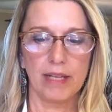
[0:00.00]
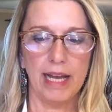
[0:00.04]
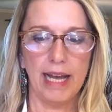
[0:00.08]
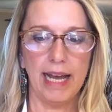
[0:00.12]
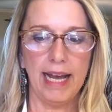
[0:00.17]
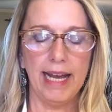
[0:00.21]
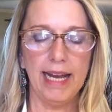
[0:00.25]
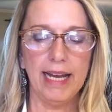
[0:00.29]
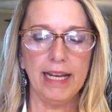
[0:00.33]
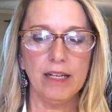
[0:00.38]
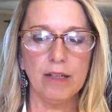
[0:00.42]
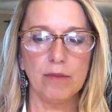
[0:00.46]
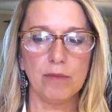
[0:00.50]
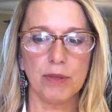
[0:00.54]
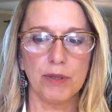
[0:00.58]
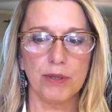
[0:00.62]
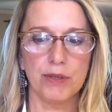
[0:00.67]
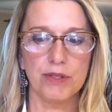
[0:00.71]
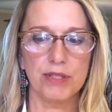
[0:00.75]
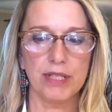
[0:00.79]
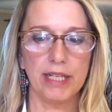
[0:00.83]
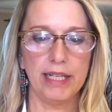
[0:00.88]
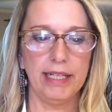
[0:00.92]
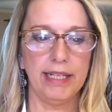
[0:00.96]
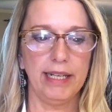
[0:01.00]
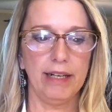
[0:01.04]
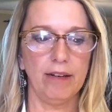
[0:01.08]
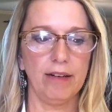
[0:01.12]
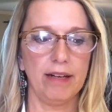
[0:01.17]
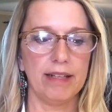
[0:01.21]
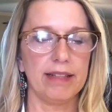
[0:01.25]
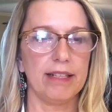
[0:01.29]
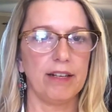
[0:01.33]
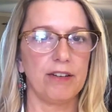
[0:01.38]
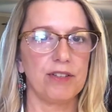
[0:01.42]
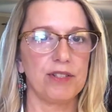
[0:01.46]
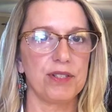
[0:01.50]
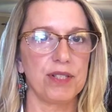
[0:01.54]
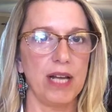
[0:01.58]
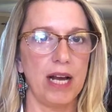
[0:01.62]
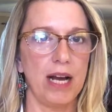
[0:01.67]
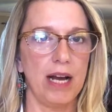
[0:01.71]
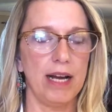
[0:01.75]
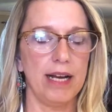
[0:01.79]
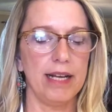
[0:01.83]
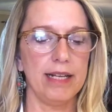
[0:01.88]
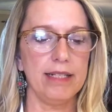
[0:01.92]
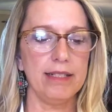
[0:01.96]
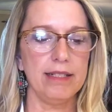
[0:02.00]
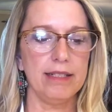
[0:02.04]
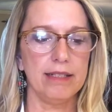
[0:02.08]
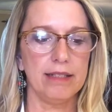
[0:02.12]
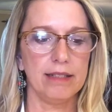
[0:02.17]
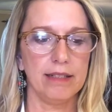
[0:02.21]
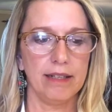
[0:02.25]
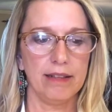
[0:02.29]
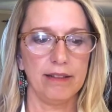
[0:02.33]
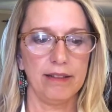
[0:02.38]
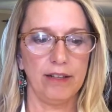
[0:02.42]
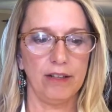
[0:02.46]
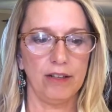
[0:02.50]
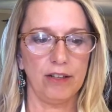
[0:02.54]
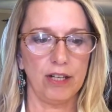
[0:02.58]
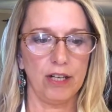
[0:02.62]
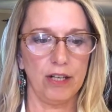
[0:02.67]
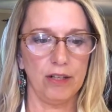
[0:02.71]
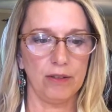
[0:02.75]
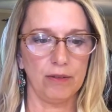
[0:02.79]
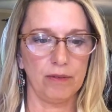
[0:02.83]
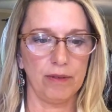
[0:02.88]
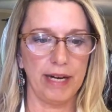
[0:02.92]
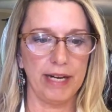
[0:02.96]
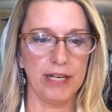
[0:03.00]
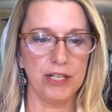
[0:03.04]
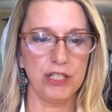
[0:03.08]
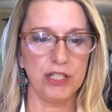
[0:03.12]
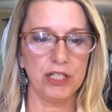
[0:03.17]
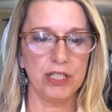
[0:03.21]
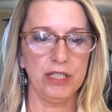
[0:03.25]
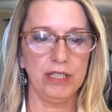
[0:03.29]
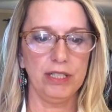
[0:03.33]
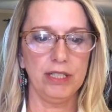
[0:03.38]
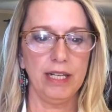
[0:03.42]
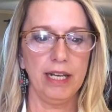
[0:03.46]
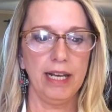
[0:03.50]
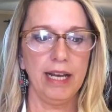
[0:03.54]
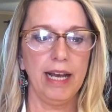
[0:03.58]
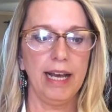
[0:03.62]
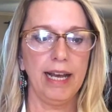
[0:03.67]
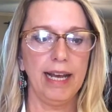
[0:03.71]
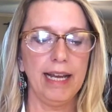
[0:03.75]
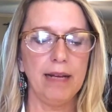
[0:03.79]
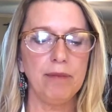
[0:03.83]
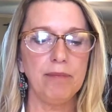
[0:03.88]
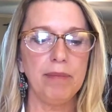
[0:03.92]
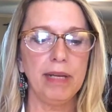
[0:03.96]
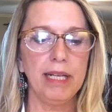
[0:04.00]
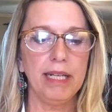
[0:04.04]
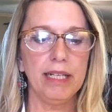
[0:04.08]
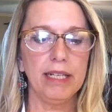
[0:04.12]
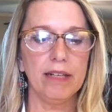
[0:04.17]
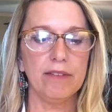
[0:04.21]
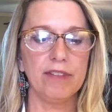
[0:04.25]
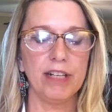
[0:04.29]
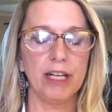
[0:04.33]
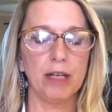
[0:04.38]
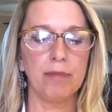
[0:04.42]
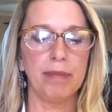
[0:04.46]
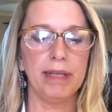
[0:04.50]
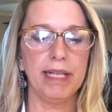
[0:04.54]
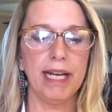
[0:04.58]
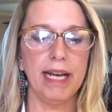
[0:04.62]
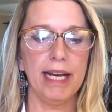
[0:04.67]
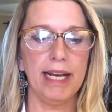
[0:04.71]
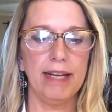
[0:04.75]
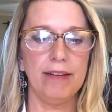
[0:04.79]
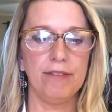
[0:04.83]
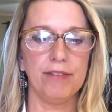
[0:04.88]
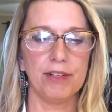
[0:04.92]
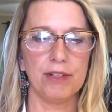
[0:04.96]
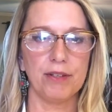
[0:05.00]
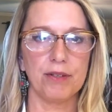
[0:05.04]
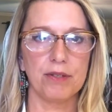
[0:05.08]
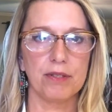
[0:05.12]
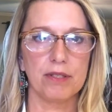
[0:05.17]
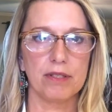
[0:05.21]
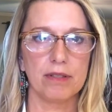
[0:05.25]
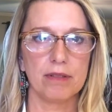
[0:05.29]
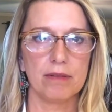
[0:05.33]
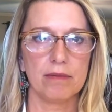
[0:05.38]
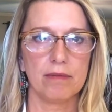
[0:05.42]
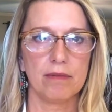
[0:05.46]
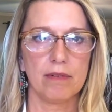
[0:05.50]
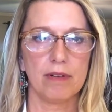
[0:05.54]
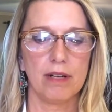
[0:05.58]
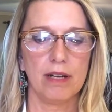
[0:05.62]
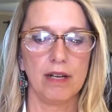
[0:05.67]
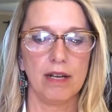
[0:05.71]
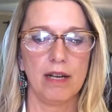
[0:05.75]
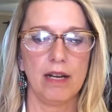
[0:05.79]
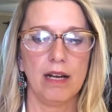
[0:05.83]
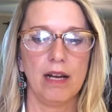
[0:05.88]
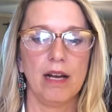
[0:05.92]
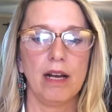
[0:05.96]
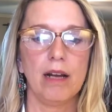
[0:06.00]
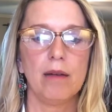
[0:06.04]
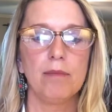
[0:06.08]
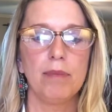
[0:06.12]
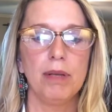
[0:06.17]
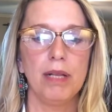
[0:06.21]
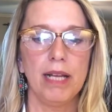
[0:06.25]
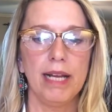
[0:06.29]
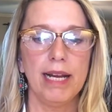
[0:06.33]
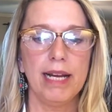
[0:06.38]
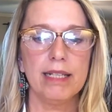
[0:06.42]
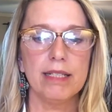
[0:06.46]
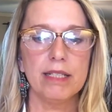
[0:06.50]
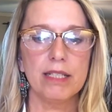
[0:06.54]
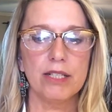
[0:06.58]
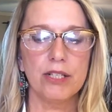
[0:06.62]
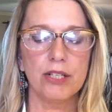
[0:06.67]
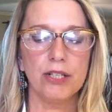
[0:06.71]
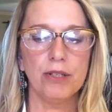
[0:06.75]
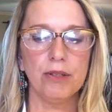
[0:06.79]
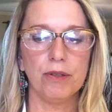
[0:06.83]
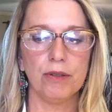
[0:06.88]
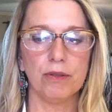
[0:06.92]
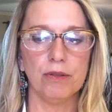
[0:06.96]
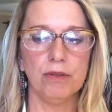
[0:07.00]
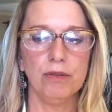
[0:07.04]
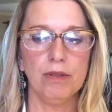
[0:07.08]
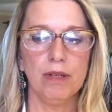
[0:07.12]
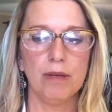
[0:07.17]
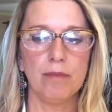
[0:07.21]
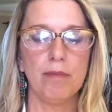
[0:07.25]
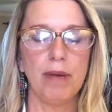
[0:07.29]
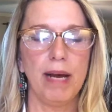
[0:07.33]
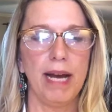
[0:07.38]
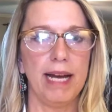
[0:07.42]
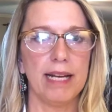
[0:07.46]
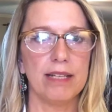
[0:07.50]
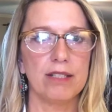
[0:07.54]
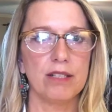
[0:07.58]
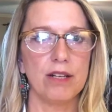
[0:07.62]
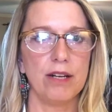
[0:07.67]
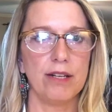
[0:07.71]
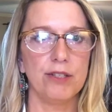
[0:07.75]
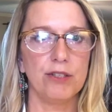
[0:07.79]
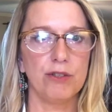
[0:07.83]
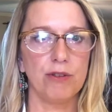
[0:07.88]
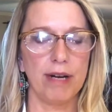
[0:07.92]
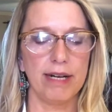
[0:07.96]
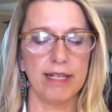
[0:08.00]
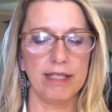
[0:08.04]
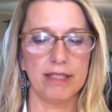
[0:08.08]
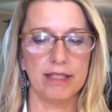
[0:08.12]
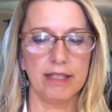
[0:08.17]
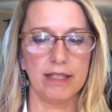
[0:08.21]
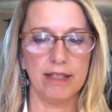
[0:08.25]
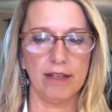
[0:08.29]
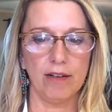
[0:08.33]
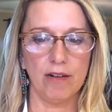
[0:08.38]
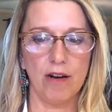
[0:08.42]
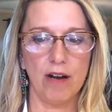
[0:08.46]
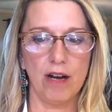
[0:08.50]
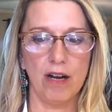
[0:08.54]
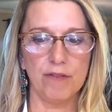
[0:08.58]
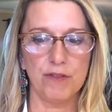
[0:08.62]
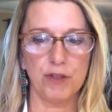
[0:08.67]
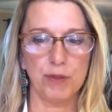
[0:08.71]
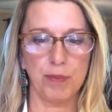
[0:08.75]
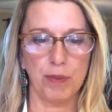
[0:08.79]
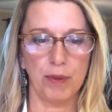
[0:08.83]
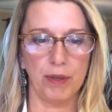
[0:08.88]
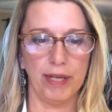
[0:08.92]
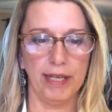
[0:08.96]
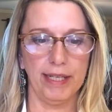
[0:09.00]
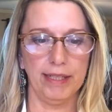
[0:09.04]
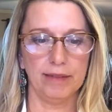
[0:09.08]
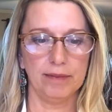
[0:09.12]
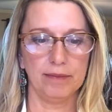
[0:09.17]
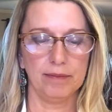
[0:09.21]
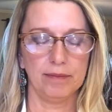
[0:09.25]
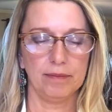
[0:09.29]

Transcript: Animals inherit their size, their coloration, and many of their behaviors. Plants, too, pass on traits to their offspring.